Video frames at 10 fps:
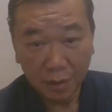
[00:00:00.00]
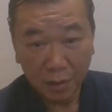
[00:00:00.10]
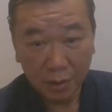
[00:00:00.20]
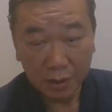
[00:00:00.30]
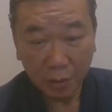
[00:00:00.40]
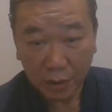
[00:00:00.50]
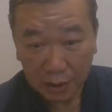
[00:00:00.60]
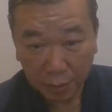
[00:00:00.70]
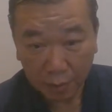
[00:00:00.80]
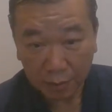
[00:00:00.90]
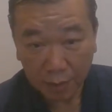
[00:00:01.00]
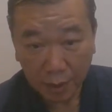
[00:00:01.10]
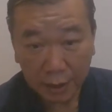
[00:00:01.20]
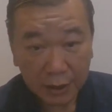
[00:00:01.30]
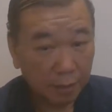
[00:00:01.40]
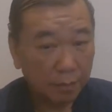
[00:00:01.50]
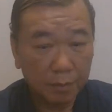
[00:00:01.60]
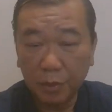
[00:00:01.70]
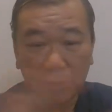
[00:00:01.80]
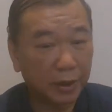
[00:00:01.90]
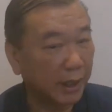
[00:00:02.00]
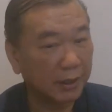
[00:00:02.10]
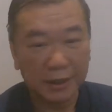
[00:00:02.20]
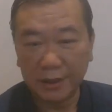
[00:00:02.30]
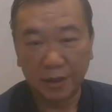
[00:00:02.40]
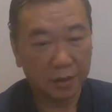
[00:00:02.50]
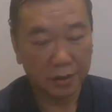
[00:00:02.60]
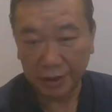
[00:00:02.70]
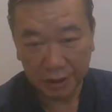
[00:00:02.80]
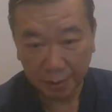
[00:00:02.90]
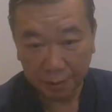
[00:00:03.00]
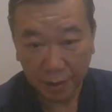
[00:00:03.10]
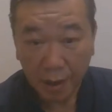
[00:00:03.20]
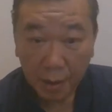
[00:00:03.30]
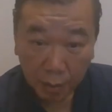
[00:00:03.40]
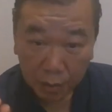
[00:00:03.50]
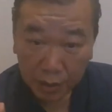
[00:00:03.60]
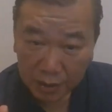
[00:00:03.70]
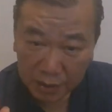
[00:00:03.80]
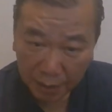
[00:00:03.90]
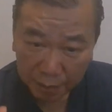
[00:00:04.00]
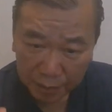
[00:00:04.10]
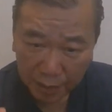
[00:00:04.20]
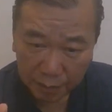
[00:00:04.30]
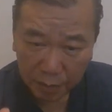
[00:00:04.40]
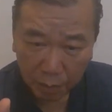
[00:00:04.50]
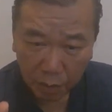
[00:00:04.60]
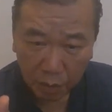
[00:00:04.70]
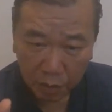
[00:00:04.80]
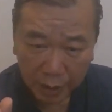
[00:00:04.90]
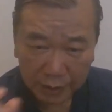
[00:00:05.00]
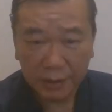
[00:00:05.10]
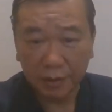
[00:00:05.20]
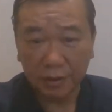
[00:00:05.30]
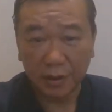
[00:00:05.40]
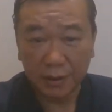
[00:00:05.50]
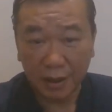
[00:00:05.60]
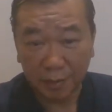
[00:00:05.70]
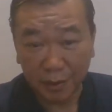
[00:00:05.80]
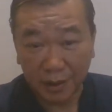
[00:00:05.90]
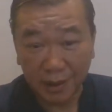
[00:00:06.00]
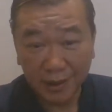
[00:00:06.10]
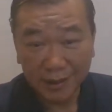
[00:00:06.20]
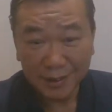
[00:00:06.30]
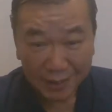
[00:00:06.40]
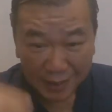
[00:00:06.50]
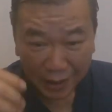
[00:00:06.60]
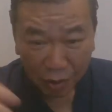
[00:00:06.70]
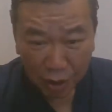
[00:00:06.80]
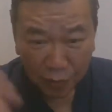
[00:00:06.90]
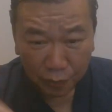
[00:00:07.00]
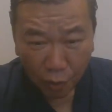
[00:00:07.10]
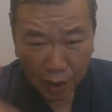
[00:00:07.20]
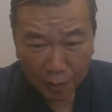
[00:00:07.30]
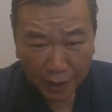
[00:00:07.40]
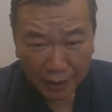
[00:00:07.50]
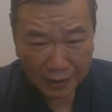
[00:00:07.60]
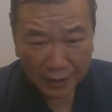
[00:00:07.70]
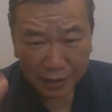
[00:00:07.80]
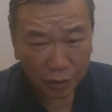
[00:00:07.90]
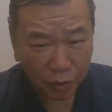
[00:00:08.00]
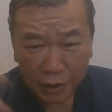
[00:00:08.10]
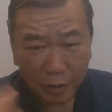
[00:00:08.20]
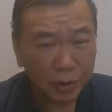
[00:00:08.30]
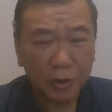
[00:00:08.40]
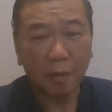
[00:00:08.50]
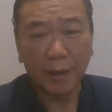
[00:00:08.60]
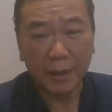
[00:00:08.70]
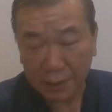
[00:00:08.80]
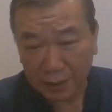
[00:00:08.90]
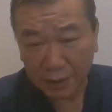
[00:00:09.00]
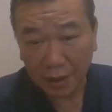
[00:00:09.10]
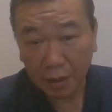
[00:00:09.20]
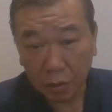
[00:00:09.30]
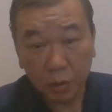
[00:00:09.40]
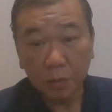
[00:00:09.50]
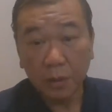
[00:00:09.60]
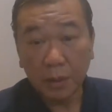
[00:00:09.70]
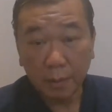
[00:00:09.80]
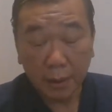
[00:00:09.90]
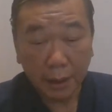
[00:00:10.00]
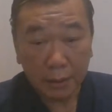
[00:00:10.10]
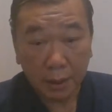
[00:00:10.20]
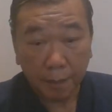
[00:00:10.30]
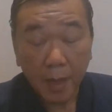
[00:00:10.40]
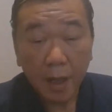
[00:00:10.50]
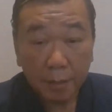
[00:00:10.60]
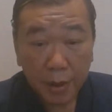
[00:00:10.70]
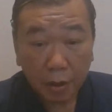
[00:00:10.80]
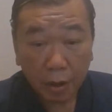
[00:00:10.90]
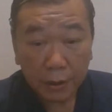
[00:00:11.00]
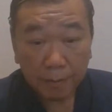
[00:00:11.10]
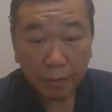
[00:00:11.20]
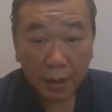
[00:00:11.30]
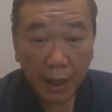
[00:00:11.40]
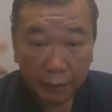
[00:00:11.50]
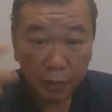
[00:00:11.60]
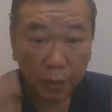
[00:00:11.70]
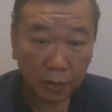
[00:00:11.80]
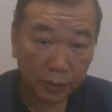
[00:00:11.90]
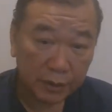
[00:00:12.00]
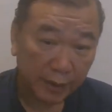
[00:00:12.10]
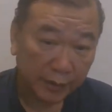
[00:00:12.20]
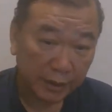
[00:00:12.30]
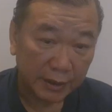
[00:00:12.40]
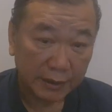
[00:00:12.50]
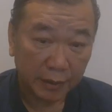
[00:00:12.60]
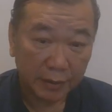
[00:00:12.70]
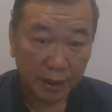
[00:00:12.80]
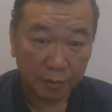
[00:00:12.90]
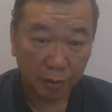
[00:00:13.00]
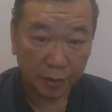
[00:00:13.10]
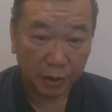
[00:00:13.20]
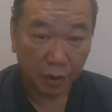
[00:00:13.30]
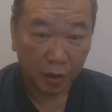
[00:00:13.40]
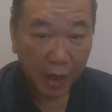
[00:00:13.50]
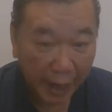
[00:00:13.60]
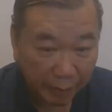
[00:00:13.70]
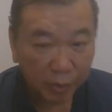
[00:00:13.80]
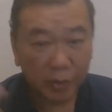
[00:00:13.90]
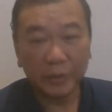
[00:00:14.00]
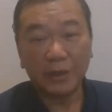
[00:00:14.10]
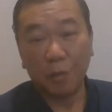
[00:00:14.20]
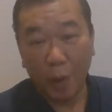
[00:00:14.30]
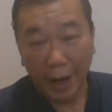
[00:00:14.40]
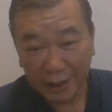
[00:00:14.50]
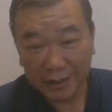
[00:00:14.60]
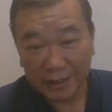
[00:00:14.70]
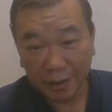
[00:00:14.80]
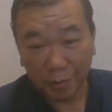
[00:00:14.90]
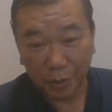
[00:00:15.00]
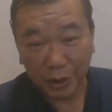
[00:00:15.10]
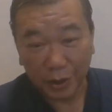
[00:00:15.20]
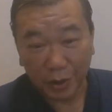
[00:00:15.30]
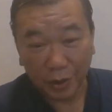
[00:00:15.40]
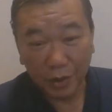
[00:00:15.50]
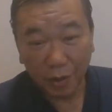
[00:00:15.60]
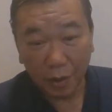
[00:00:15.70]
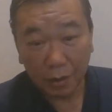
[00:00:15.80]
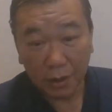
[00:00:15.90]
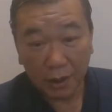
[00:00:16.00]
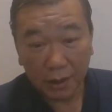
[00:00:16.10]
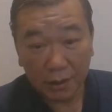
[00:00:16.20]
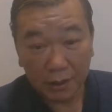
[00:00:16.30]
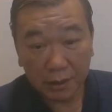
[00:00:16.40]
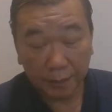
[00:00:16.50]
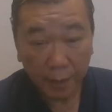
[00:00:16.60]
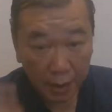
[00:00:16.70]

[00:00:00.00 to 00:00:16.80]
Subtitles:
I say, what is the problem? He said, most of the cancer cells already disappeared, but only some small cancer cells stay inside the body. I told him, forget about cancer, never talk about cancer. Don't worry about cancer. Because every one of us have cancer cells inside the body, Every one of us have virus inside the body, Or this thing.